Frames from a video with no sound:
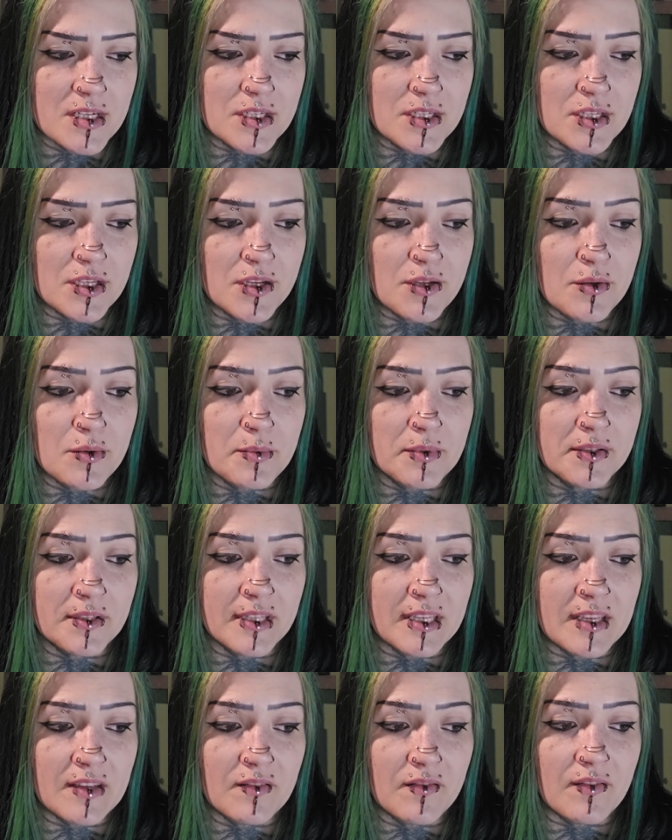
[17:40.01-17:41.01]
do you
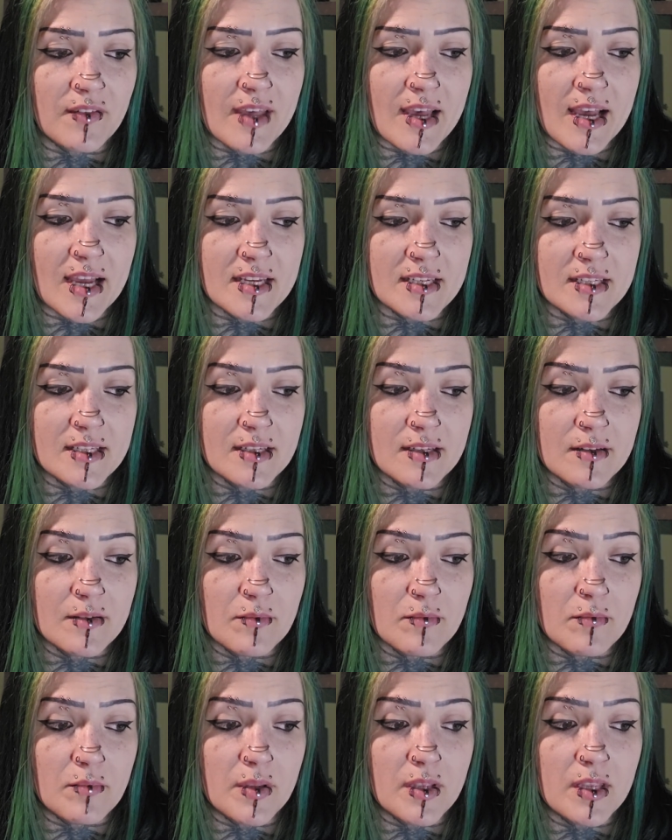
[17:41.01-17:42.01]
believe that
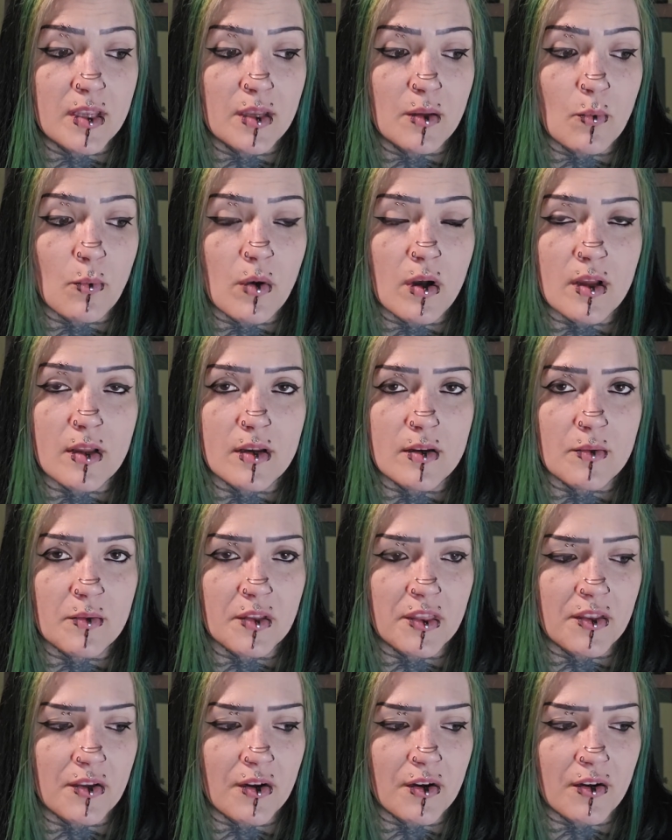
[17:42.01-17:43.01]
being one
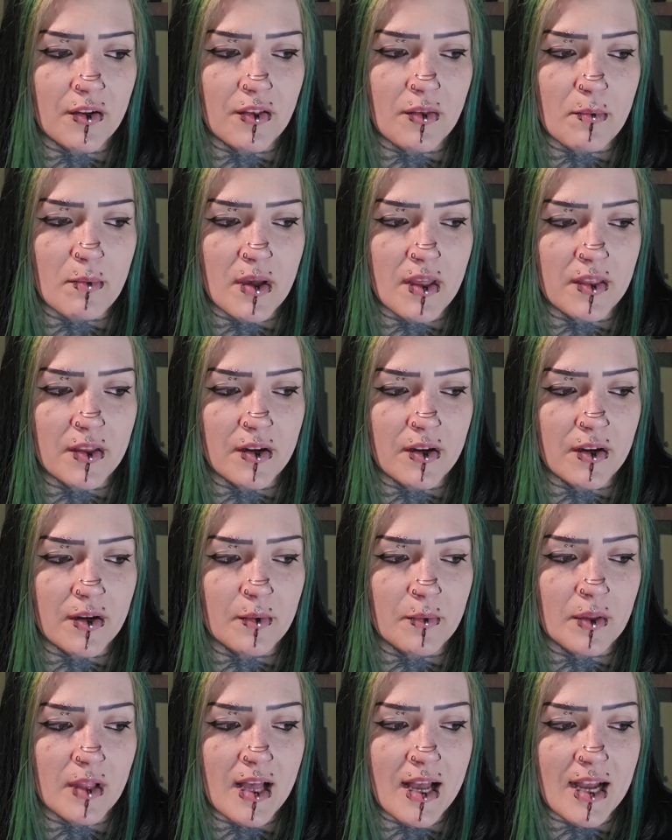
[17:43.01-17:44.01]
with Earth
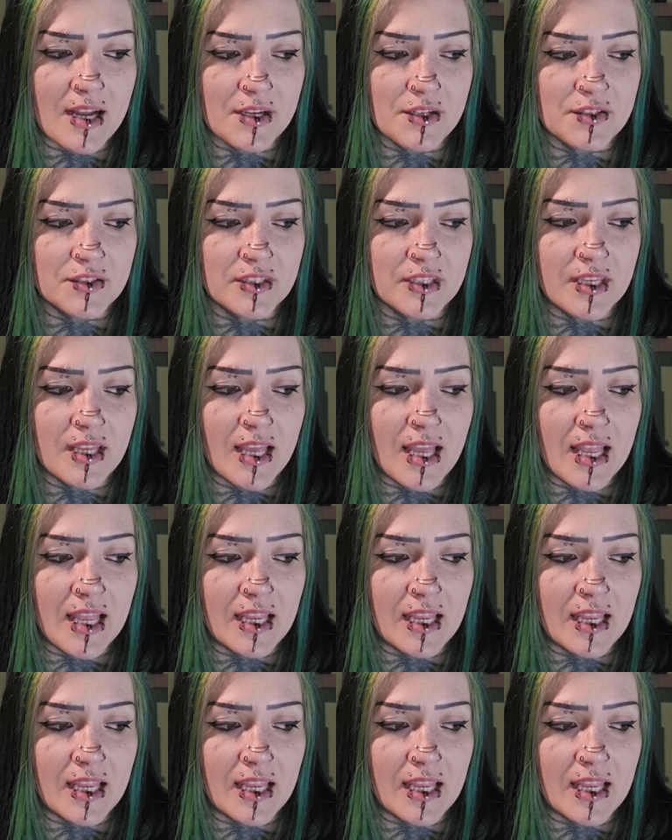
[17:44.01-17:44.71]
Mother will actually